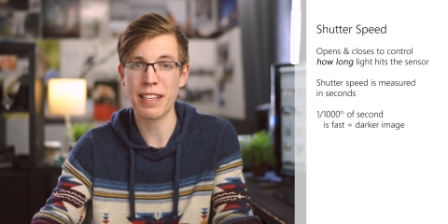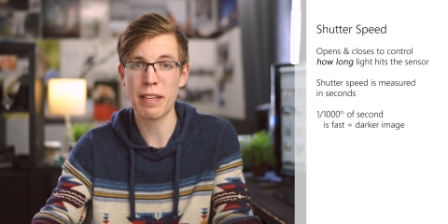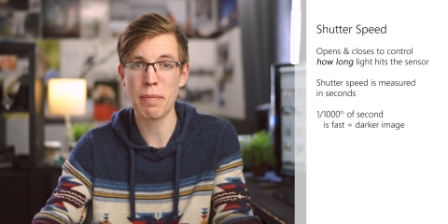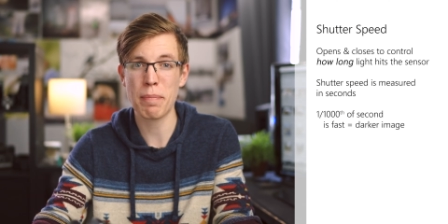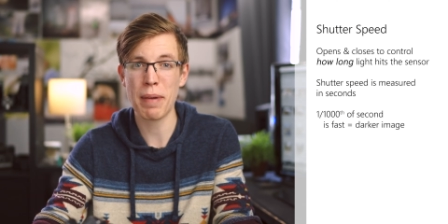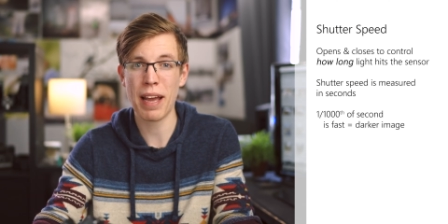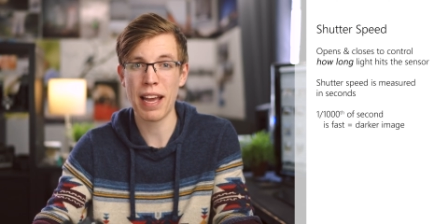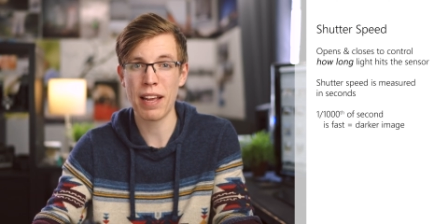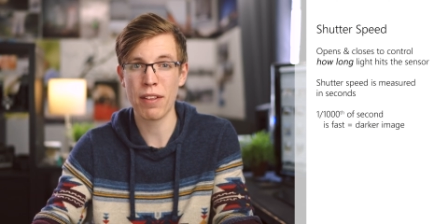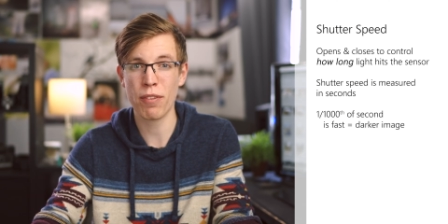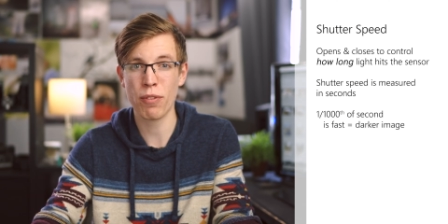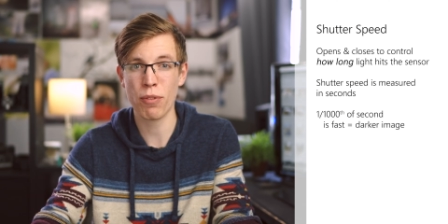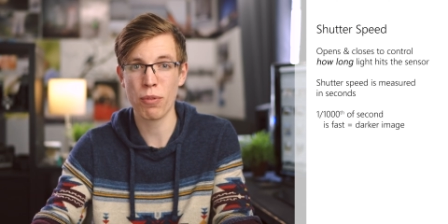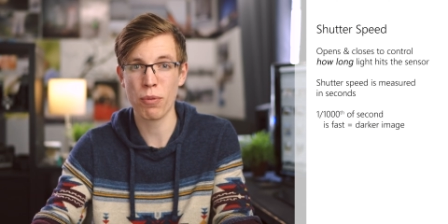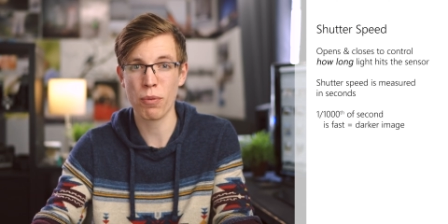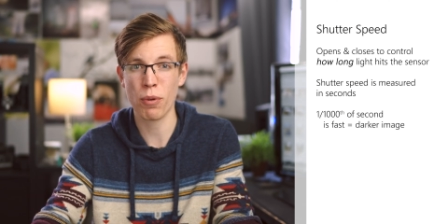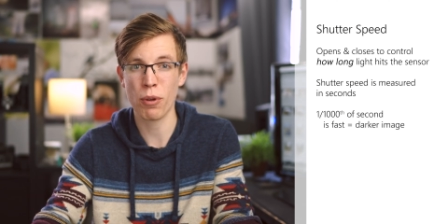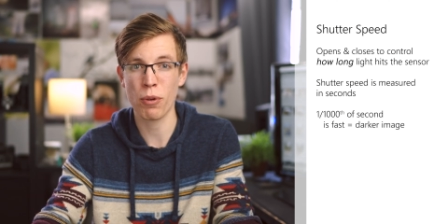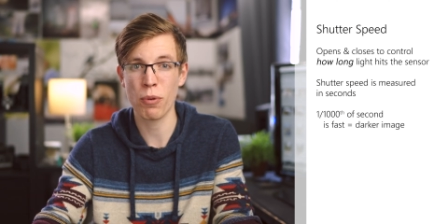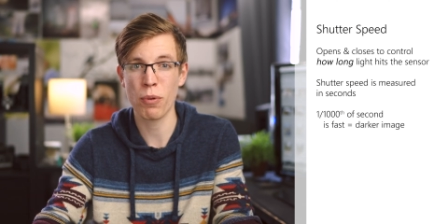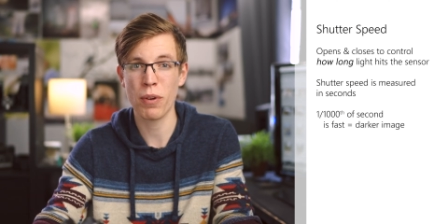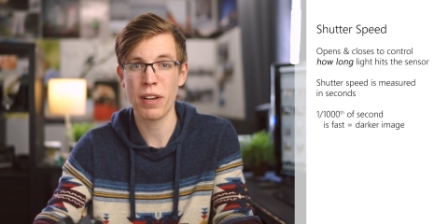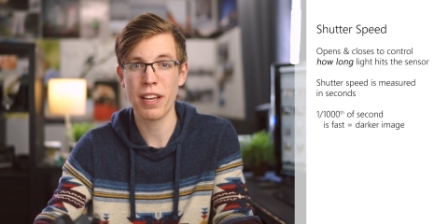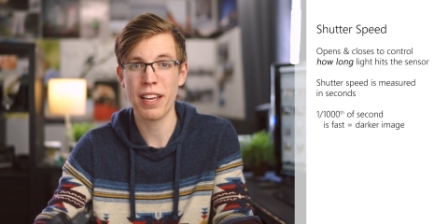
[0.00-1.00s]
to pass
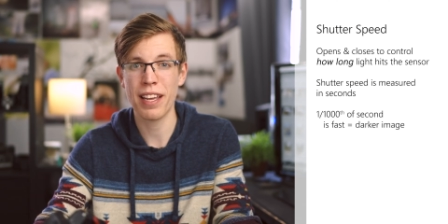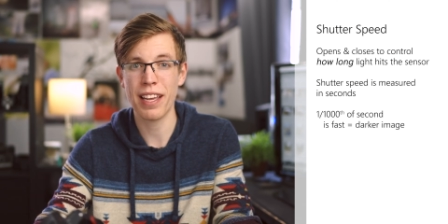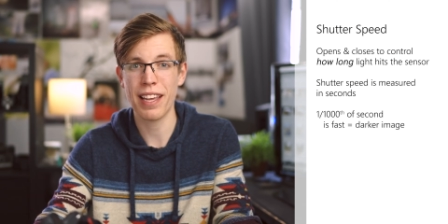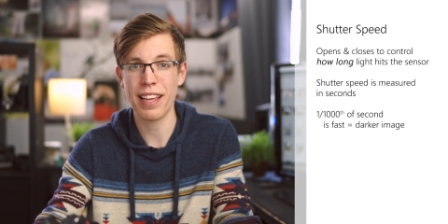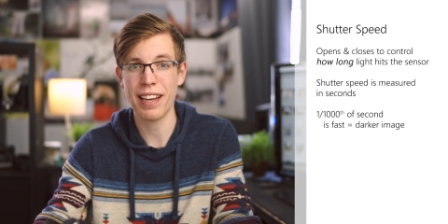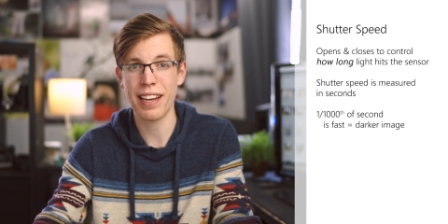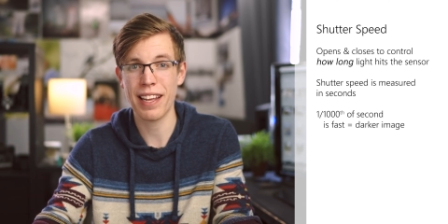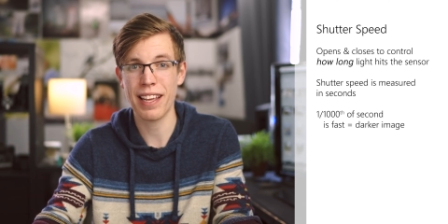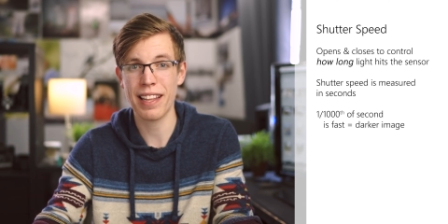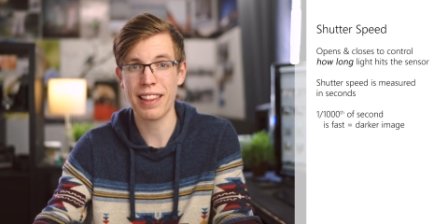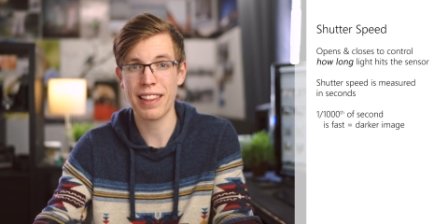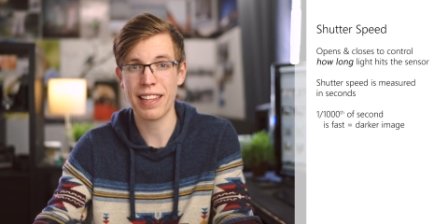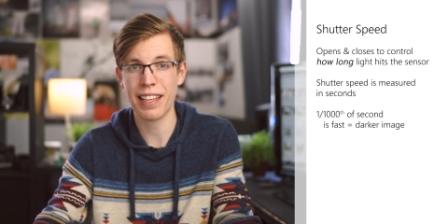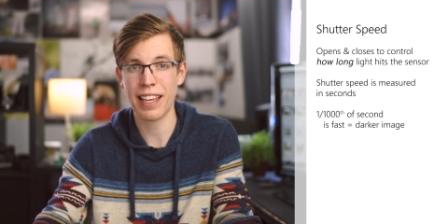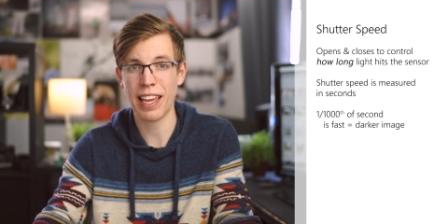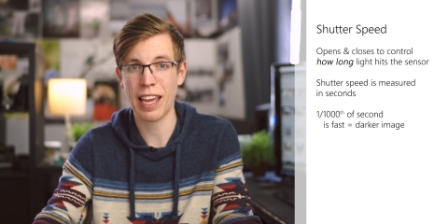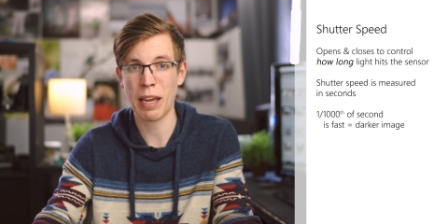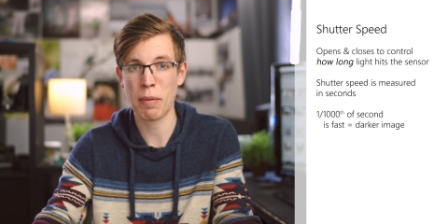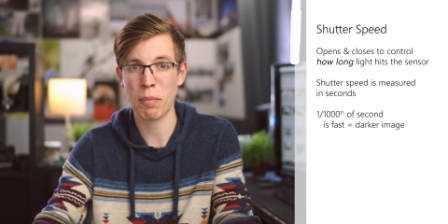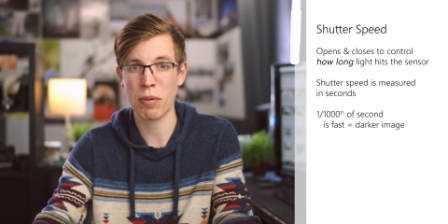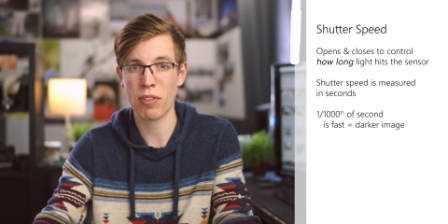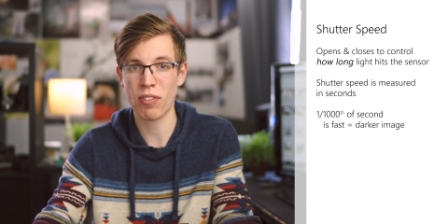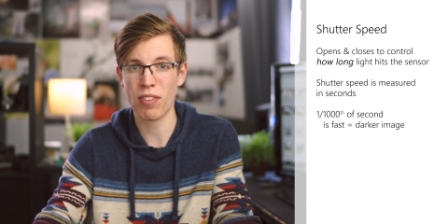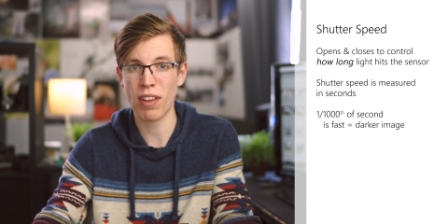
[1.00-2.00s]
through and hit the
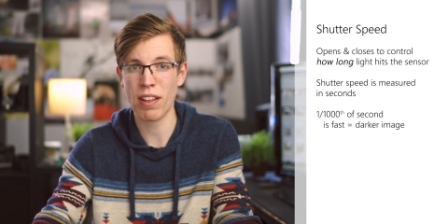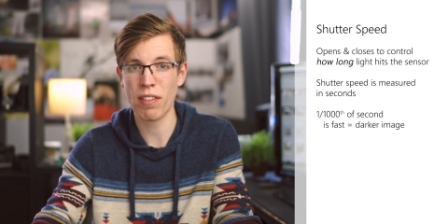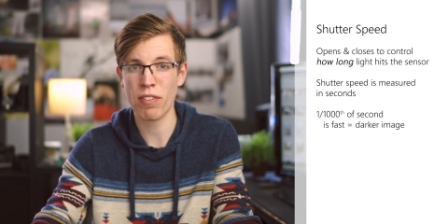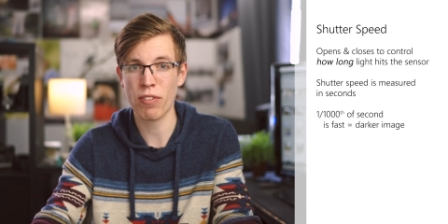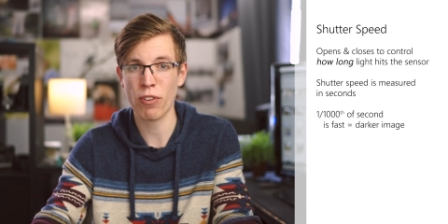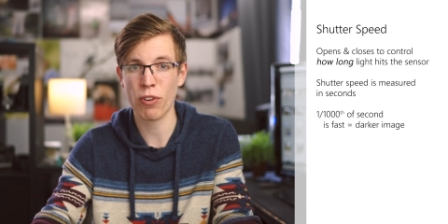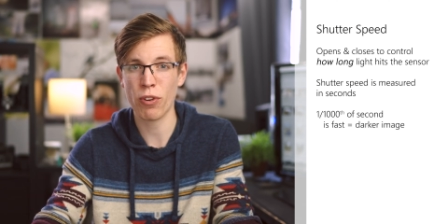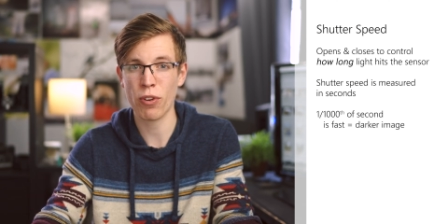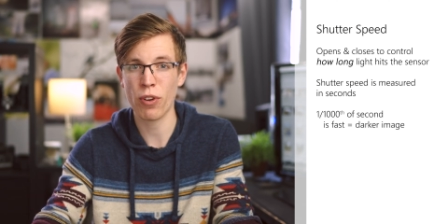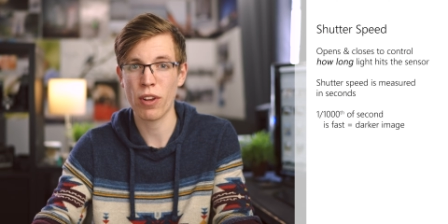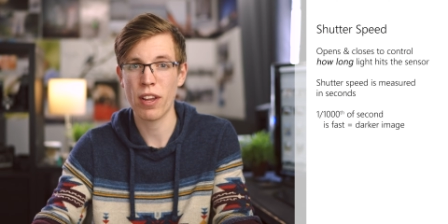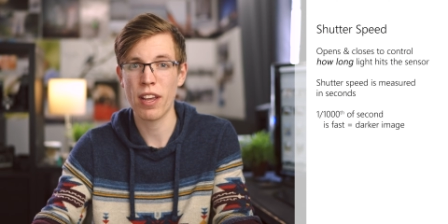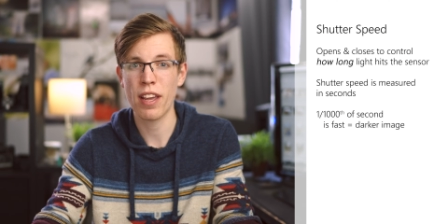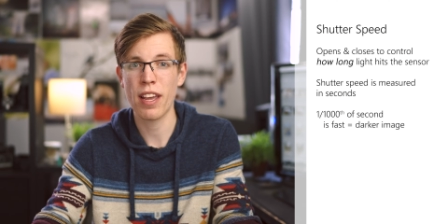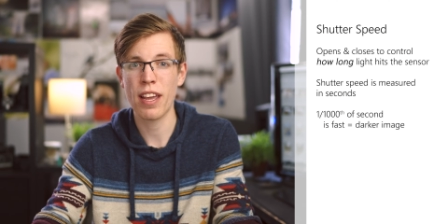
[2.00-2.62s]
camera sensor,